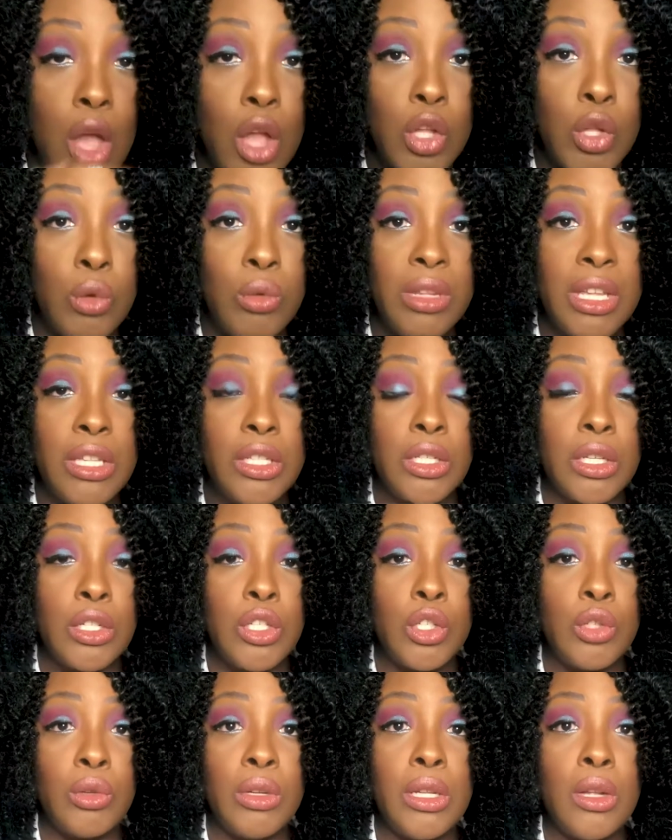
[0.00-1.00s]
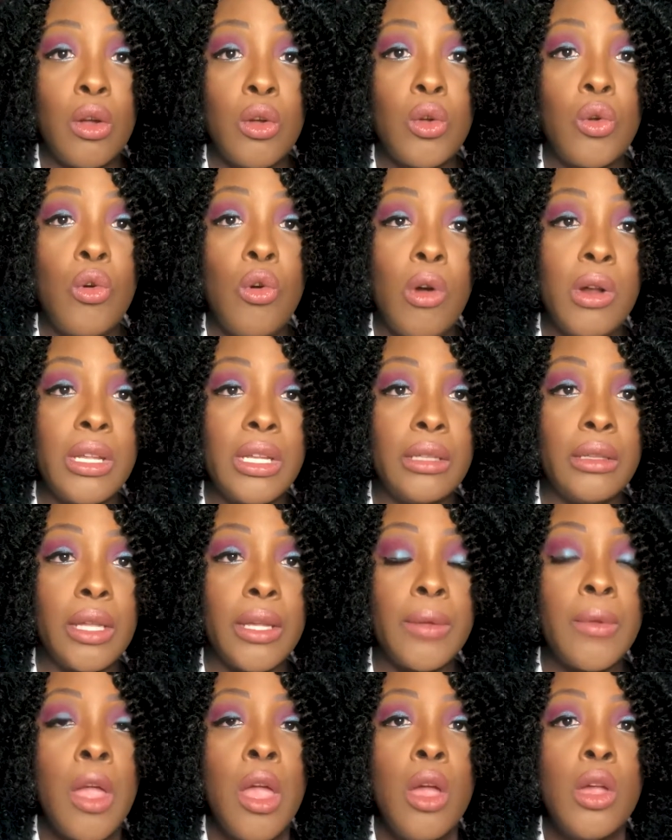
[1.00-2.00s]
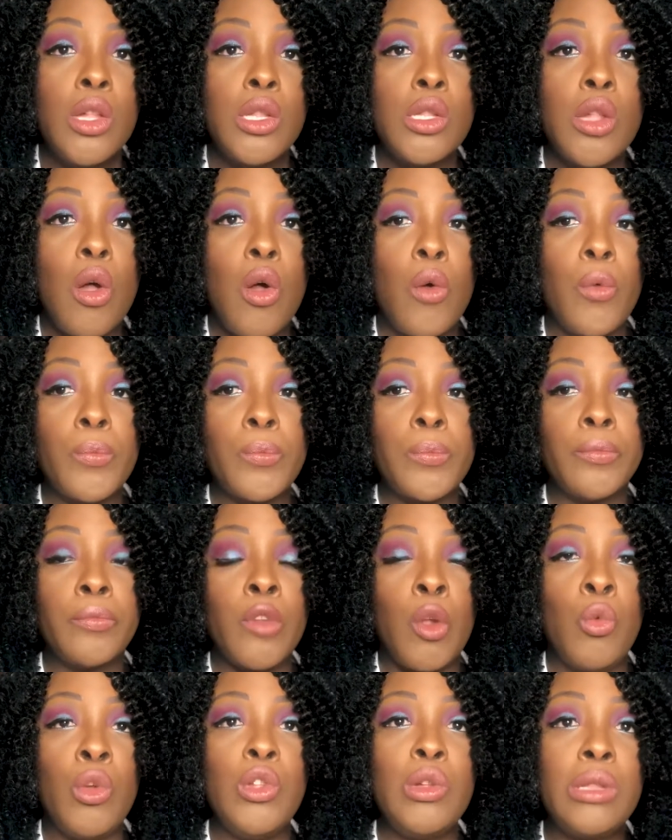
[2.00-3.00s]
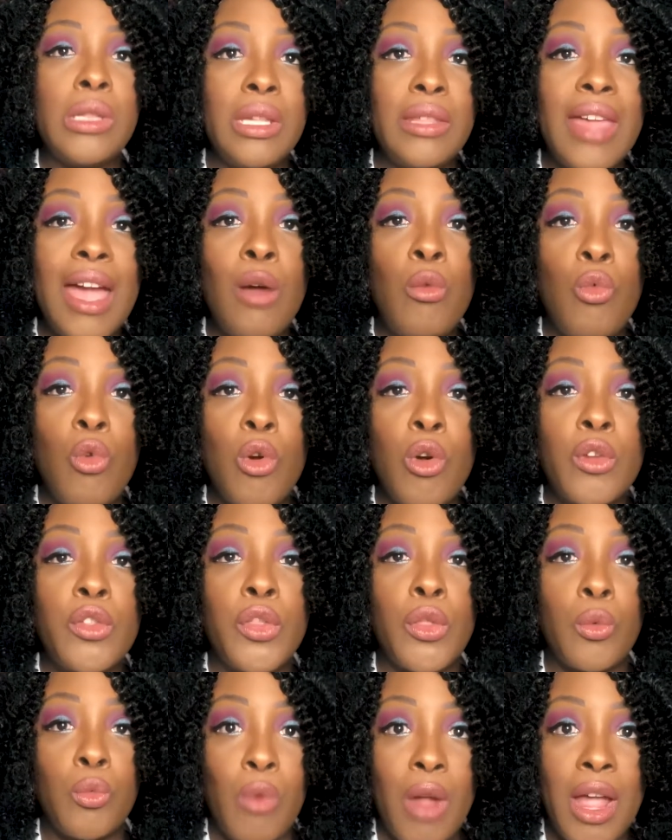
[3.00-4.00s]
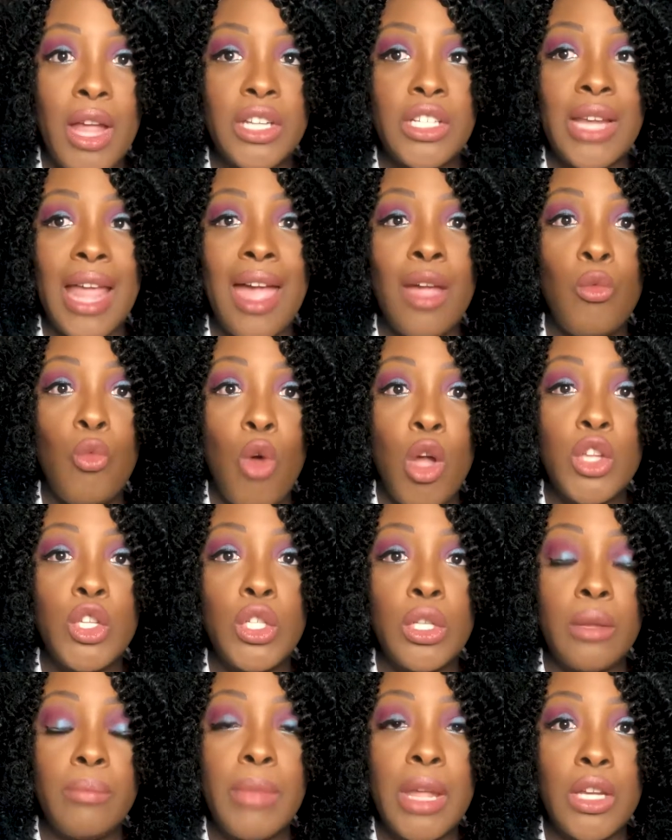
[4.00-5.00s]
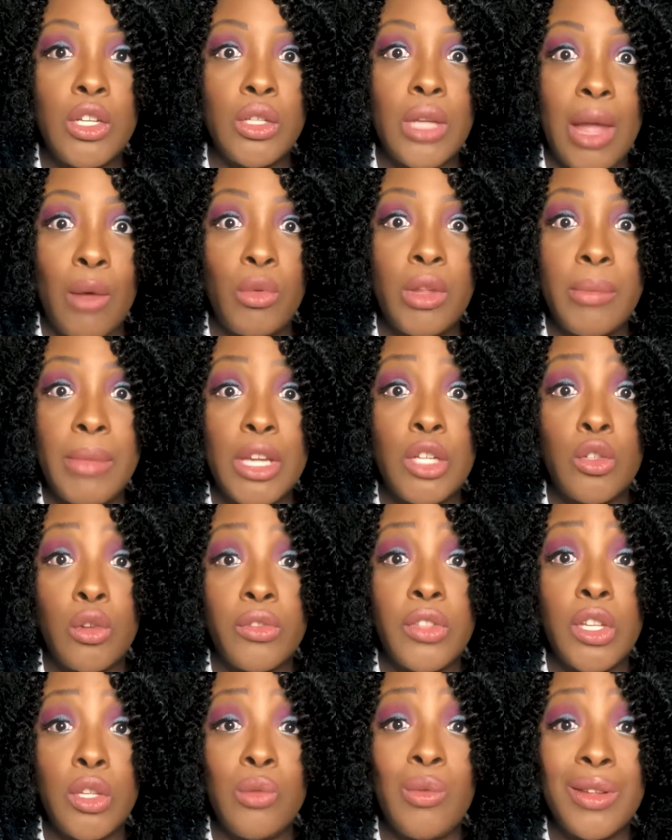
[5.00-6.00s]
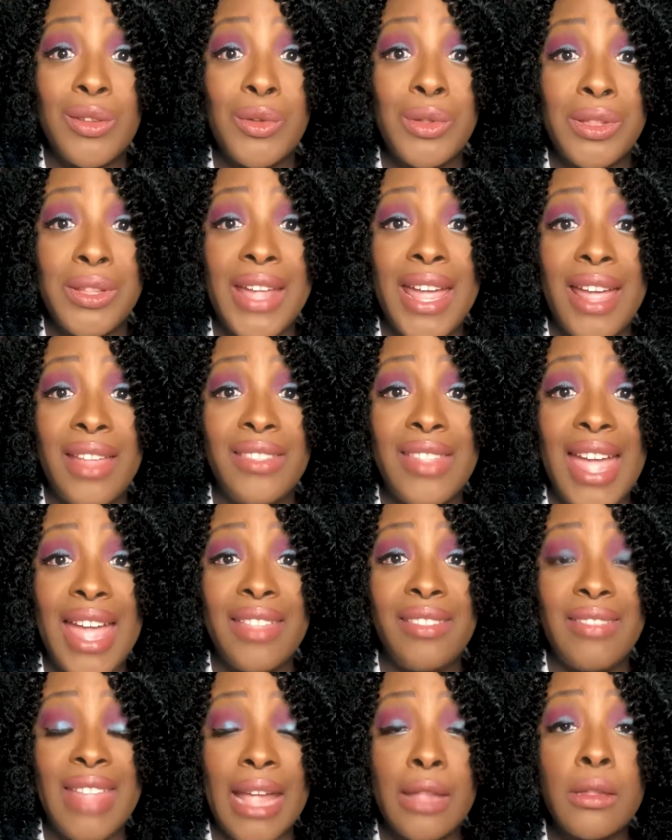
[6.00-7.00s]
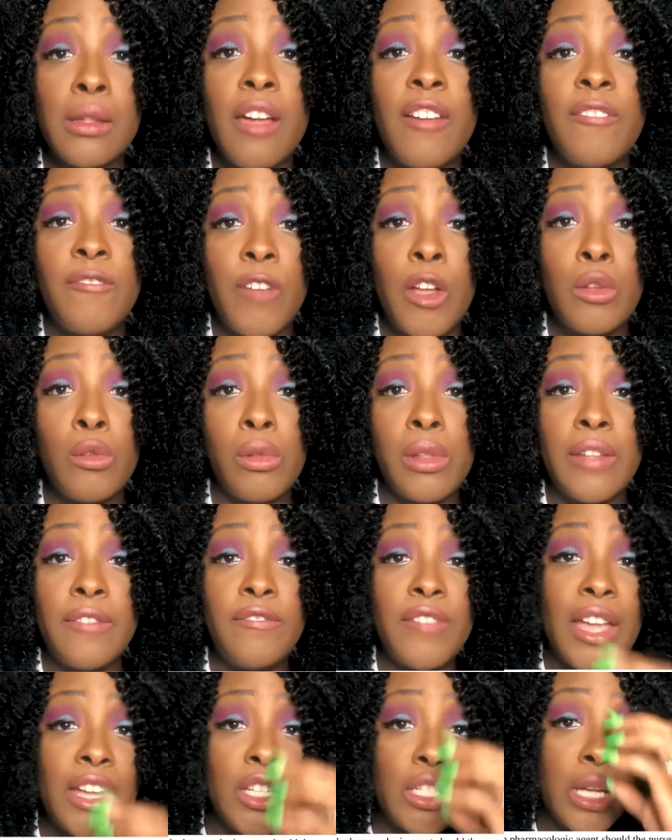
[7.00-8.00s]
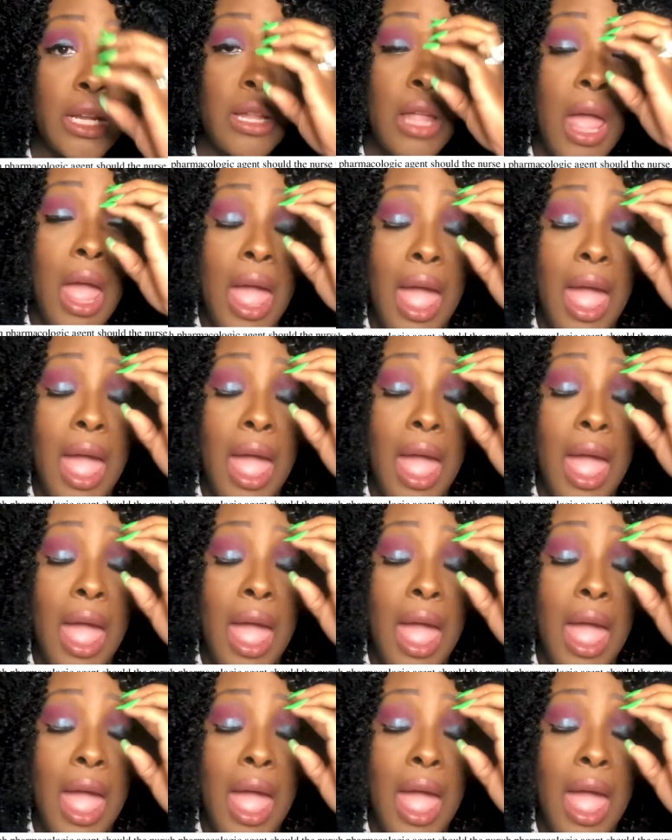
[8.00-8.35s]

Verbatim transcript: You need to treat accordingly. So when you see that word thrush, I want you to make I want to make sure that you understand that that's a fungal infection.